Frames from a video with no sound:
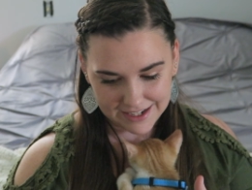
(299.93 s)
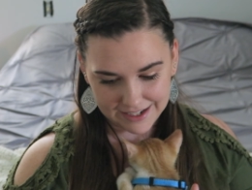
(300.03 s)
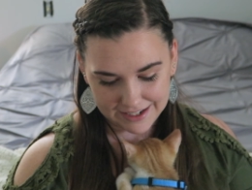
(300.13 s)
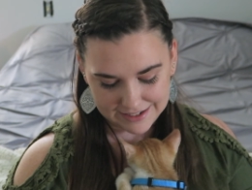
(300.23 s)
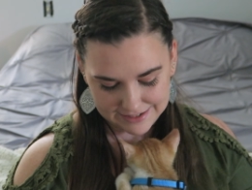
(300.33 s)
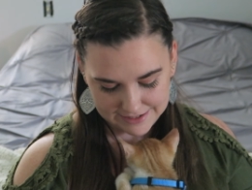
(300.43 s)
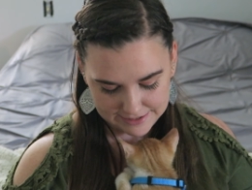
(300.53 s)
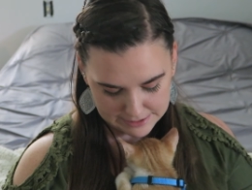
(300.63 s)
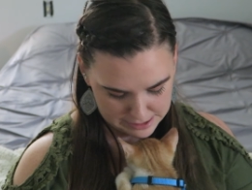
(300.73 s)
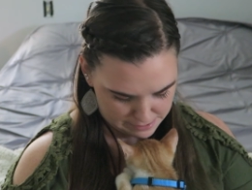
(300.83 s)

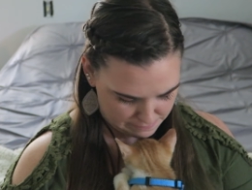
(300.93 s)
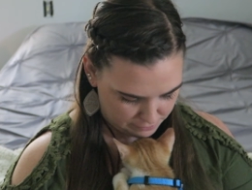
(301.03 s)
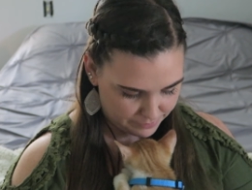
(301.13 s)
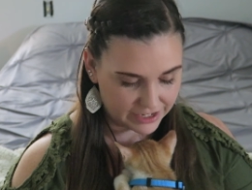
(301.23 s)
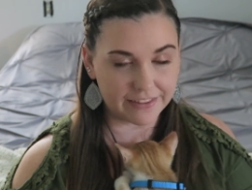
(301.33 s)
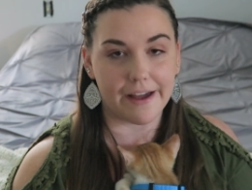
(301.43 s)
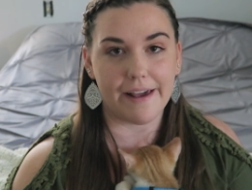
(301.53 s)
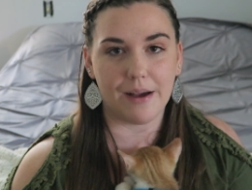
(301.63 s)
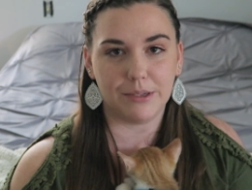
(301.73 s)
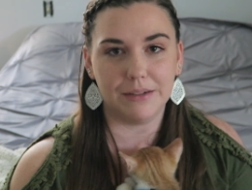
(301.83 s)
And yeah, we're breaking that
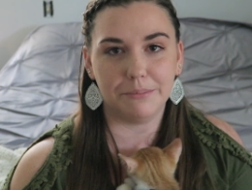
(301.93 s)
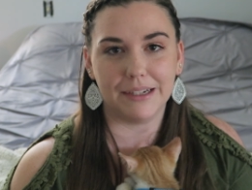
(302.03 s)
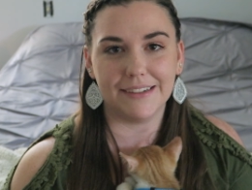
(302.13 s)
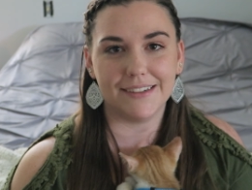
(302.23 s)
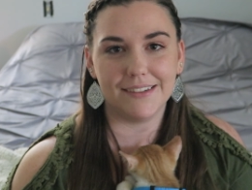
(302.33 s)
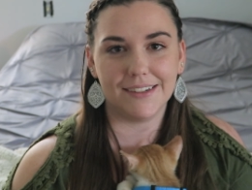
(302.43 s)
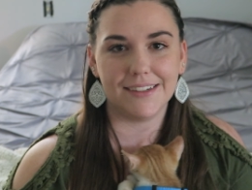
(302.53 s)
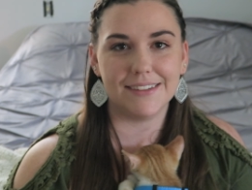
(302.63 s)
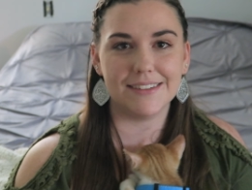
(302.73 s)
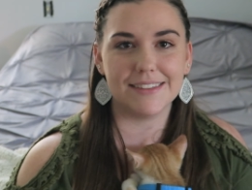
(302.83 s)
habit, but it
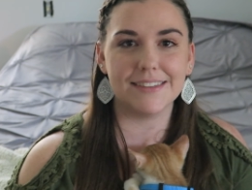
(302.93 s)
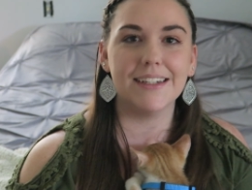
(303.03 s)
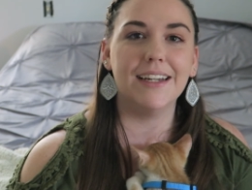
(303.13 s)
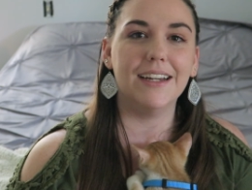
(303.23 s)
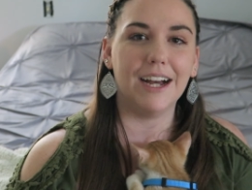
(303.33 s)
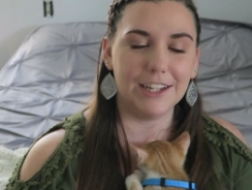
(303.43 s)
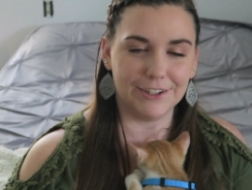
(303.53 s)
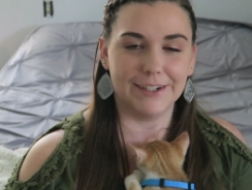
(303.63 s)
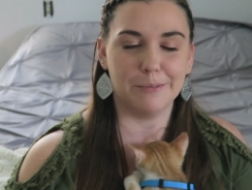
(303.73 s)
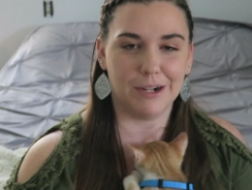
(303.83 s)
is a learning